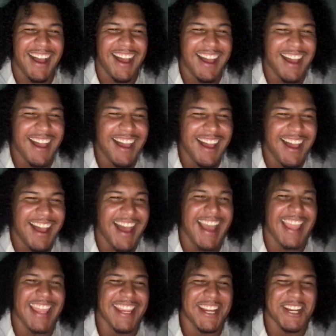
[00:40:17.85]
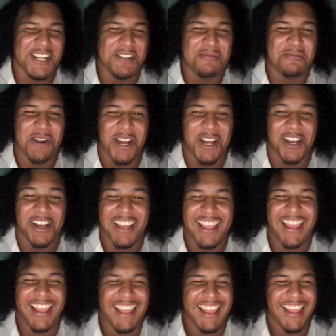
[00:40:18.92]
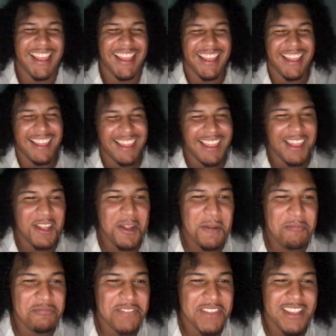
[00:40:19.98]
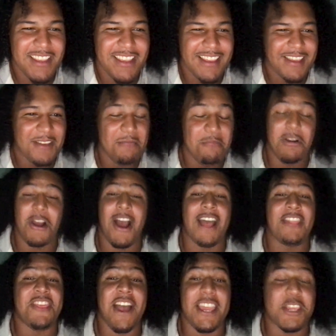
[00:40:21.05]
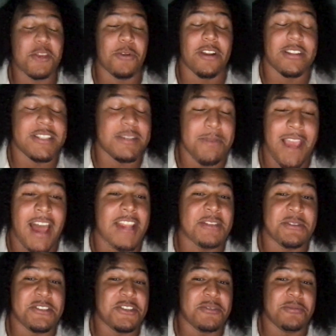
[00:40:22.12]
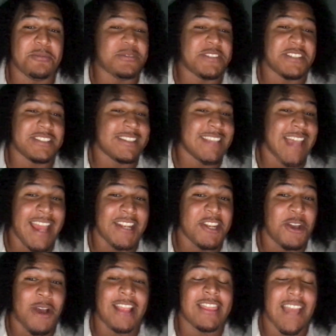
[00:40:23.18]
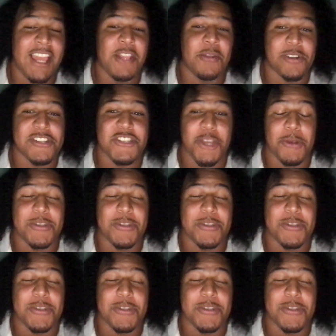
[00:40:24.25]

I'm like, man, I can't, I can't be funny and good looking, dog. It can't be both. I thought you were, to be honest with you. To side note, I thought you were Joe